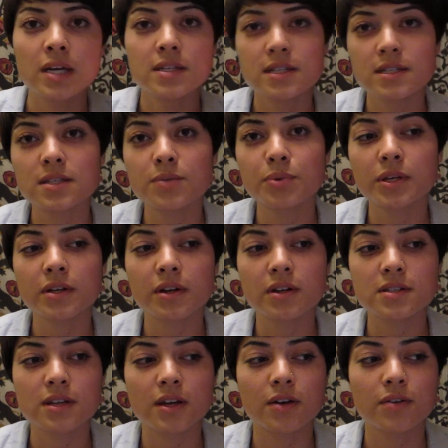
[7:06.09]
discipline
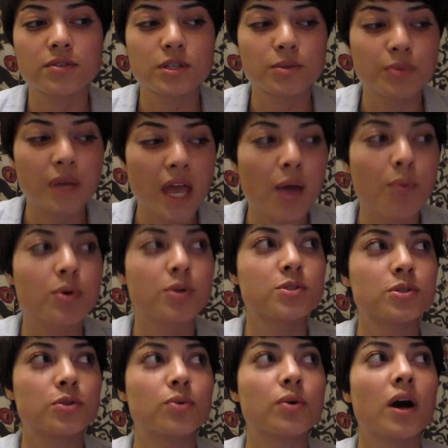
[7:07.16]
ourselves to be able
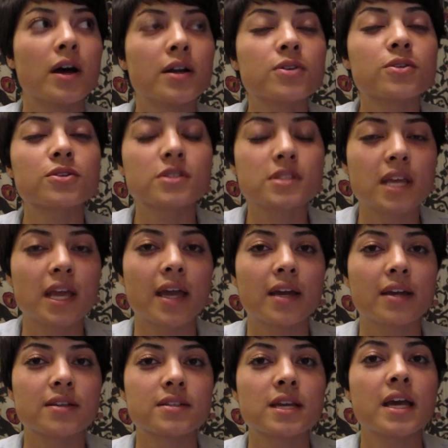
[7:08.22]
to
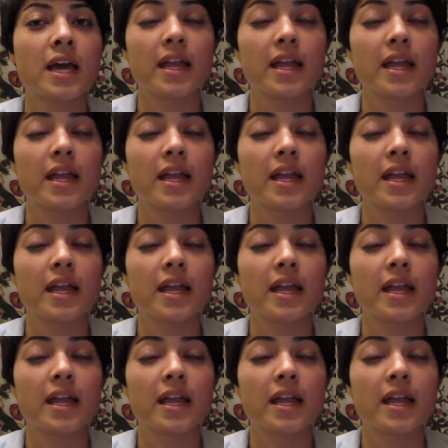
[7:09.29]
understand